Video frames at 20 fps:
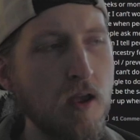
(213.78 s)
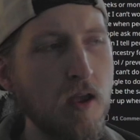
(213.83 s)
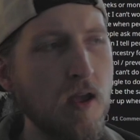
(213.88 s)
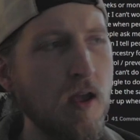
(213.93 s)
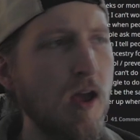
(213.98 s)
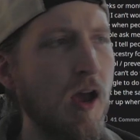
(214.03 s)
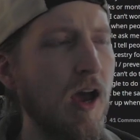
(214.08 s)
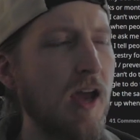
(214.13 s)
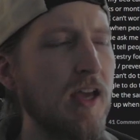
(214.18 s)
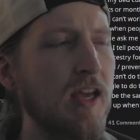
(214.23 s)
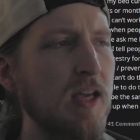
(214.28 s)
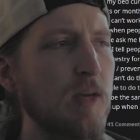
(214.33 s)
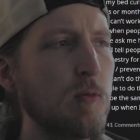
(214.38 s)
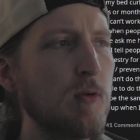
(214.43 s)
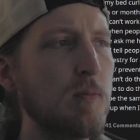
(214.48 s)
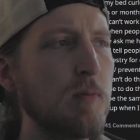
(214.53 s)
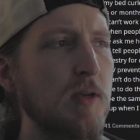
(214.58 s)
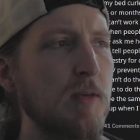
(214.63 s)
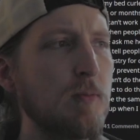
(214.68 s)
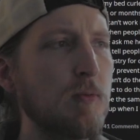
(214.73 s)
I hate when
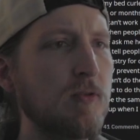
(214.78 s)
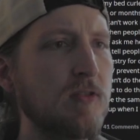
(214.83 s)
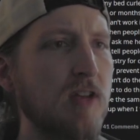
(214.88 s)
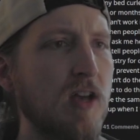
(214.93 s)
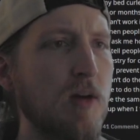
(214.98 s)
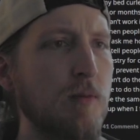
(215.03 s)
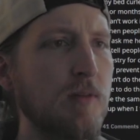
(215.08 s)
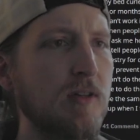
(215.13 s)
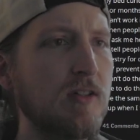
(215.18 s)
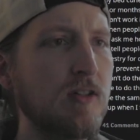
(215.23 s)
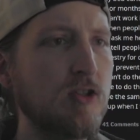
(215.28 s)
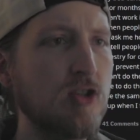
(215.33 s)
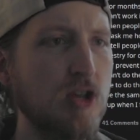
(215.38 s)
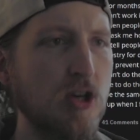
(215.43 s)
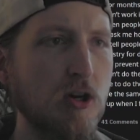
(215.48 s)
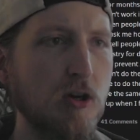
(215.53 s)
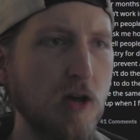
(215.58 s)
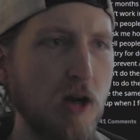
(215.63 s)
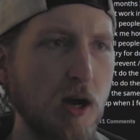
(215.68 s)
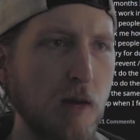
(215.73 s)
people tell me to
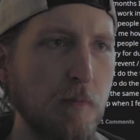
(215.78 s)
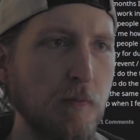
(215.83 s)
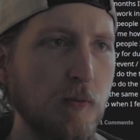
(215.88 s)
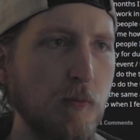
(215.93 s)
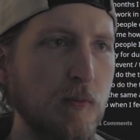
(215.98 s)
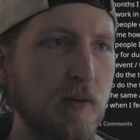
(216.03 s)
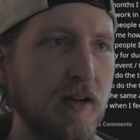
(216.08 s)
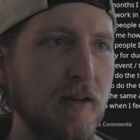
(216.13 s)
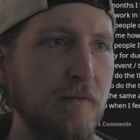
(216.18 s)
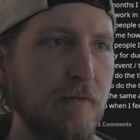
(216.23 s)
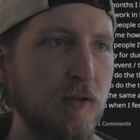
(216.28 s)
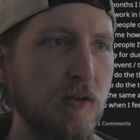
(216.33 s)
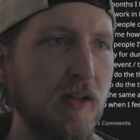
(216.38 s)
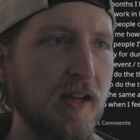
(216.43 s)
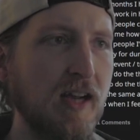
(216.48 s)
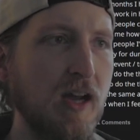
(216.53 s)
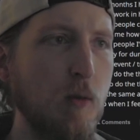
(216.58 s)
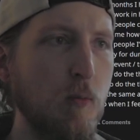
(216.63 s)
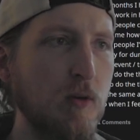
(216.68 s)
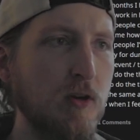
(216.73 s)
cheer up when I feel
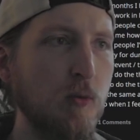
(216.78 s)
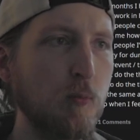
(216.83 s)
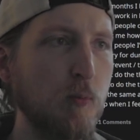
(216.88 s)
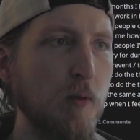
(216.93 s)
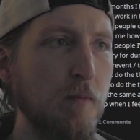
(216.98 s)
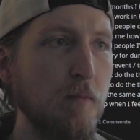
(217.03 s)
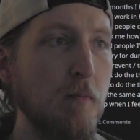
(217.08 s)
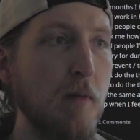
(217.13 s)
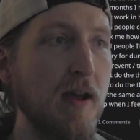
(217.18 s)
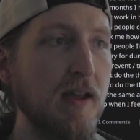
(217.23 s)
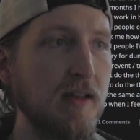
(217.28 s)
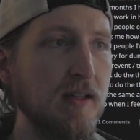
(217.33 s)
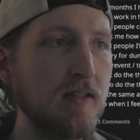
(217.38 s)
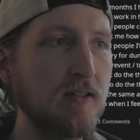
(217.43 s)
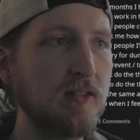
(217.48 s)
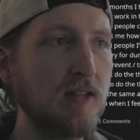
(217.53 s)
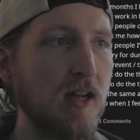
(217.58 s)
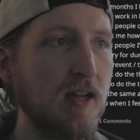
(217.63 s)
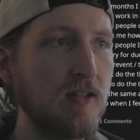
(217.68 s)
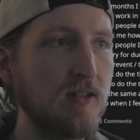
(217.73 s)
like I want to rip my
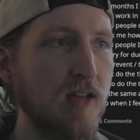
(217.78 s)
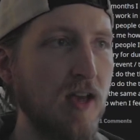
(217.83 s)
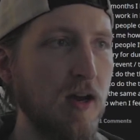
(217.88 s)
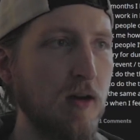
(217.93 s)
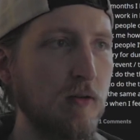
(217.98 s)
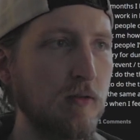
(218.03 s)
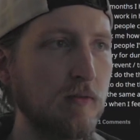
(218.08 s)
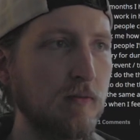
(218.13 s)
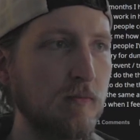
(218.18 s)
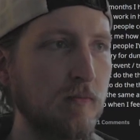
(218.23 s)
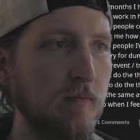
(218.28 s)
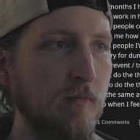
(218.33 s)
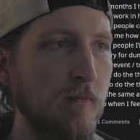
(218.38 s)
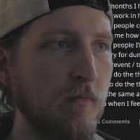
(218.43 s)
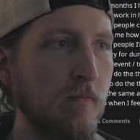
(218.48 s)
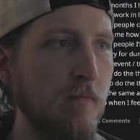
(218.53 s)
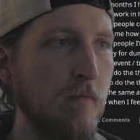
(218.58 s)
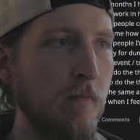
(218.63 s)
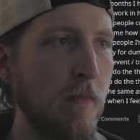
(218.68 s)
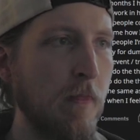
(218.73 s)
insides out.
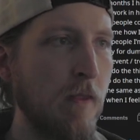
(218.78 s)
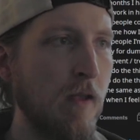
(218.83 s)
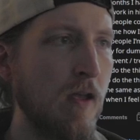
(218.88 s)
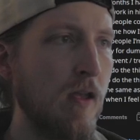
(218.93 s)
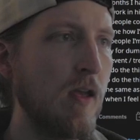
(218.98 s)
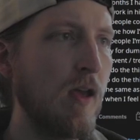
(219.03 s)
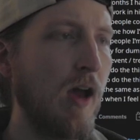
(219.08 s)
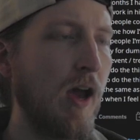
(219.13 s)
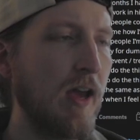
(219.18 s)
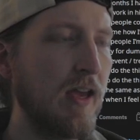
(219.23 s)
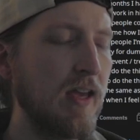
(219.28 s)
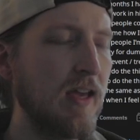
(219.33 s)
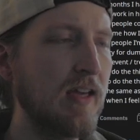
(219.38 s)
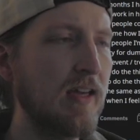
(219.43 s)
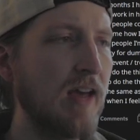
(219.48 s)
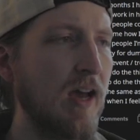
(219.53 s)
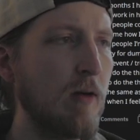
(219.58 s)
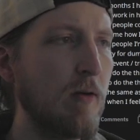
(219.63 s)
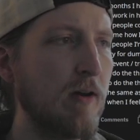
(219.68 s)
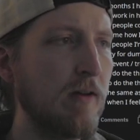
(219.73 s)
I hate
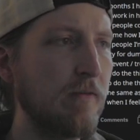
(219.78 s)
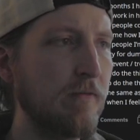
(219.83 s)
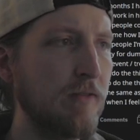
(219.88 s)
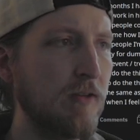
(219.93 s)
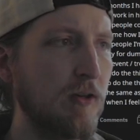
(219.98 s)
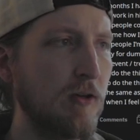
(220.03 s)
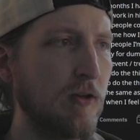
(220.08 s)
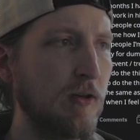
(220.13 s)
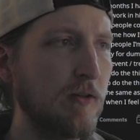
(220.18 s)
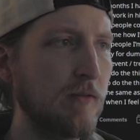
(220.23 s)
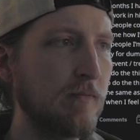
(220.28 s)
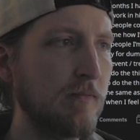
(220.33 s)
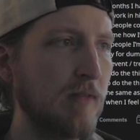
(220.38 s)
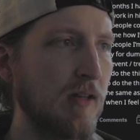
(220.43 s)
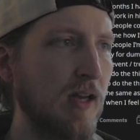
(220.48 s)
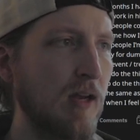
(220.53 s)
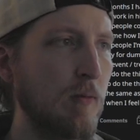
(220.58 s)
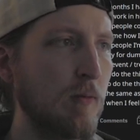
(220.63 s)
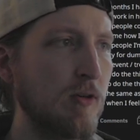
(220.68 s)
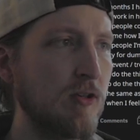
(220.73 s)
how I feel, and
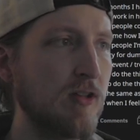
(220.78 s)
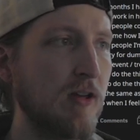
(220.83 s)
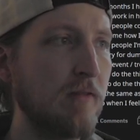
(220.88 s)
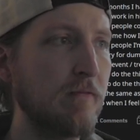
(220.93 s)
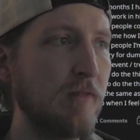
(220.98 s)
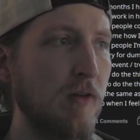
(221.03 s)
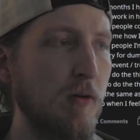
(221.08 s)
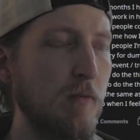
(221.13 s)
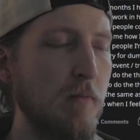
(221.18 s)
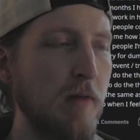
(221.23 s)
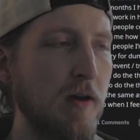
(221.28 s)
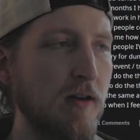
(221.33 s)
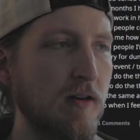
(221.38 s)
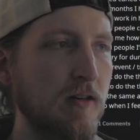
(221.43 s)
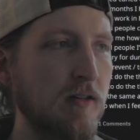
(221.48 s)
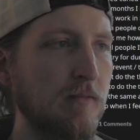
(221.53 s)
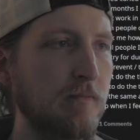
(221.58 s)
I wish I felt better.